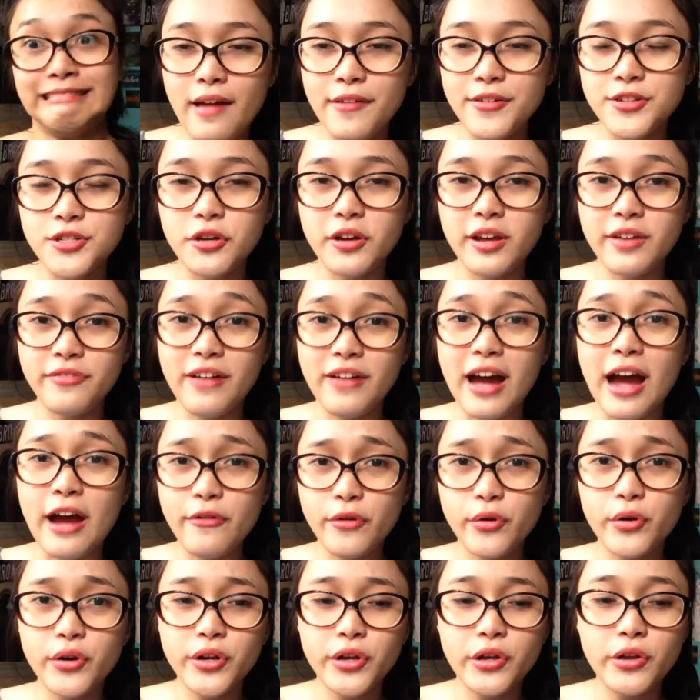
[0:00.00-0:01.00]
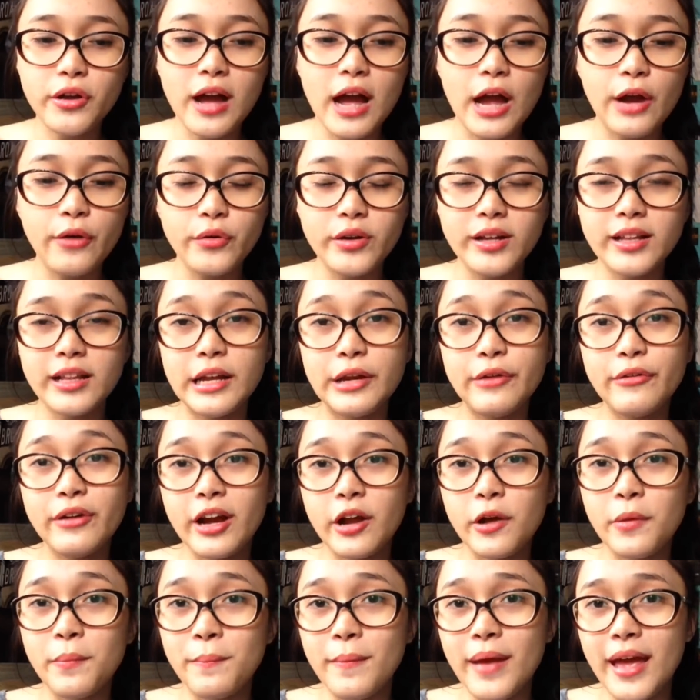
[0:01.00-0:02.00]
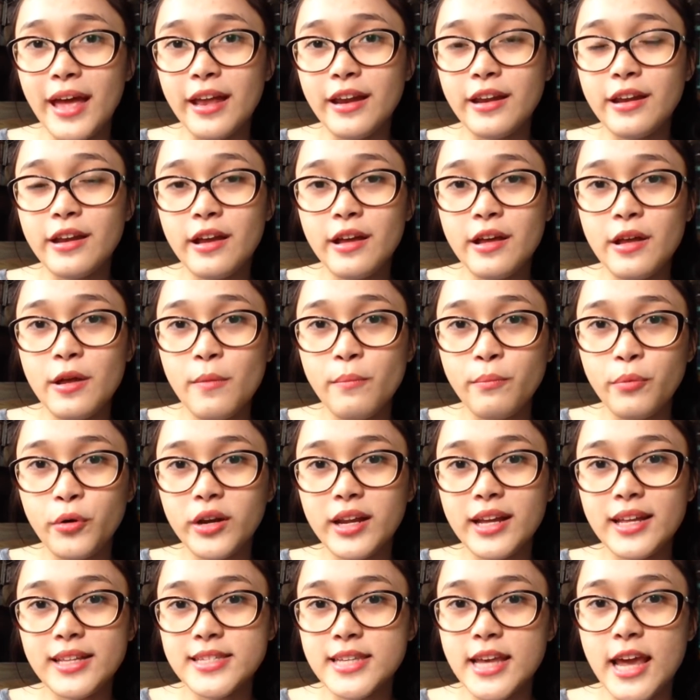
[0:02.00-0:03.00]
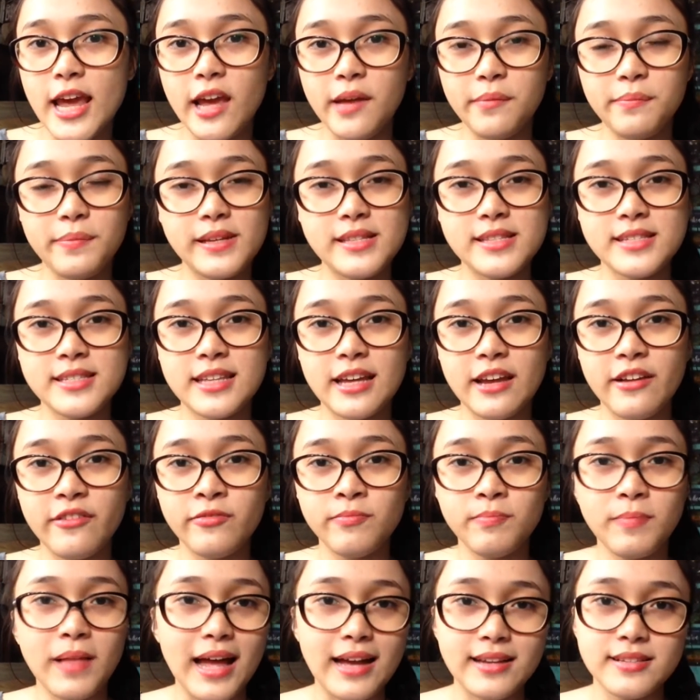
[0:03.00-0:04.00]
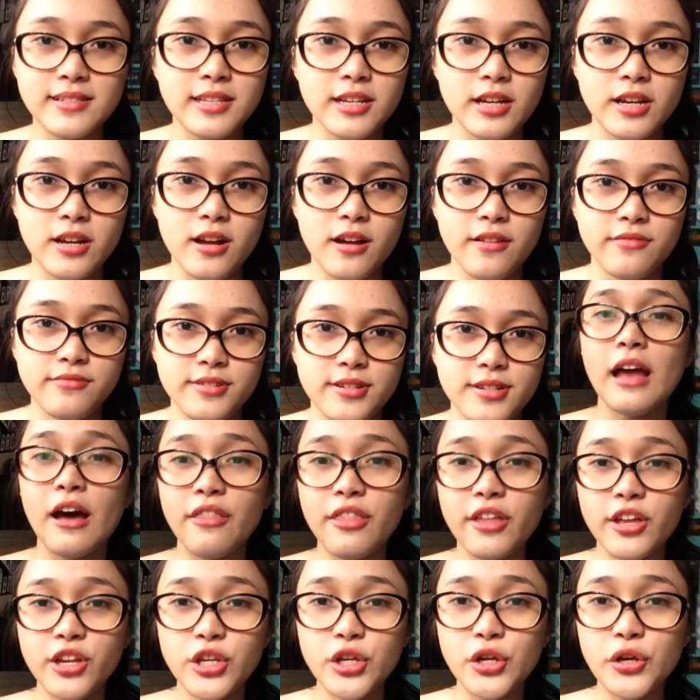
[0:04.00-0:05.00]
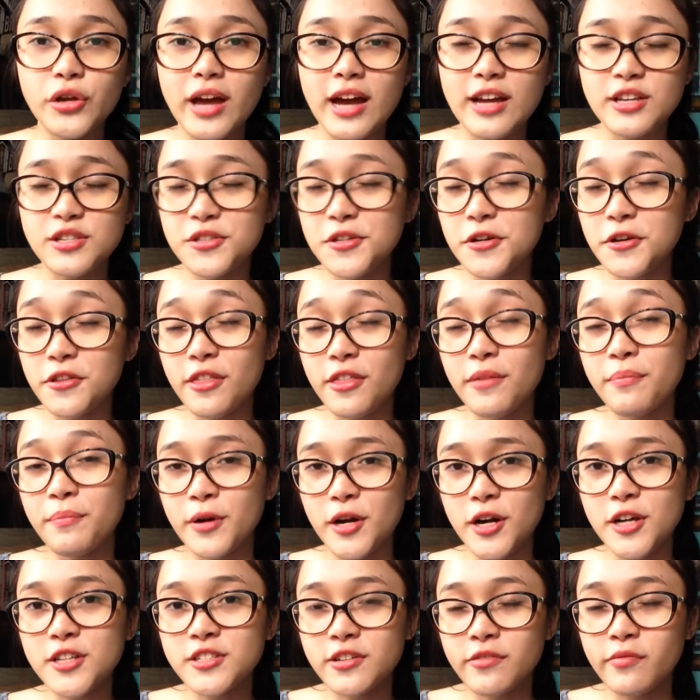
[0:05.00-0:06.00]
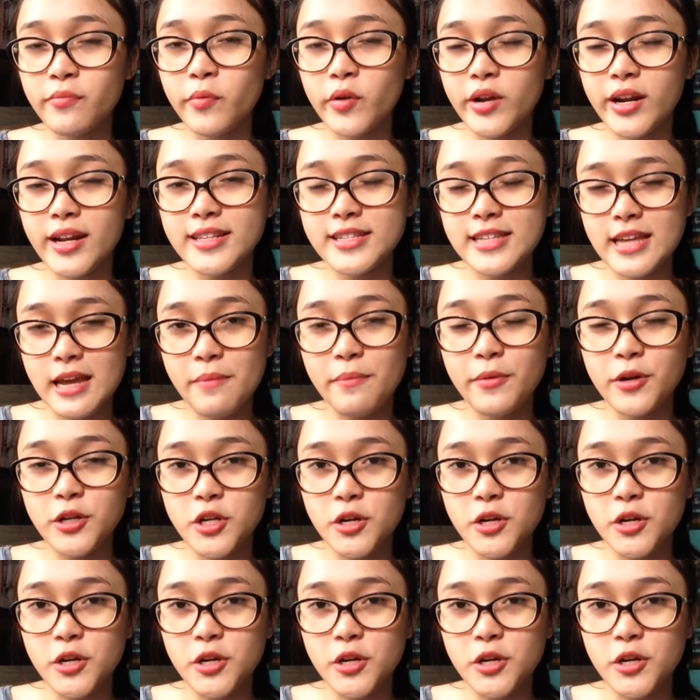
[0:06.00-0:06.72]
So if I were you, I really recommend putting tape instead of plastic covers. Now that you guys know the perks of putting tape on